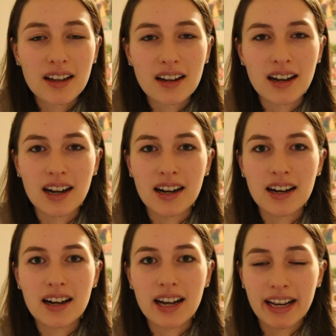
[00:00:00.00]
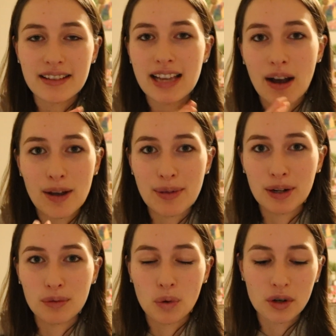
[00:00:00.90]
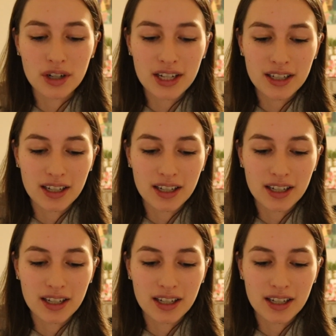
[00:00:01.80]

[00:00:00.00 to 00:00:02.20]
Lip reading: I guess, how I met Aurora.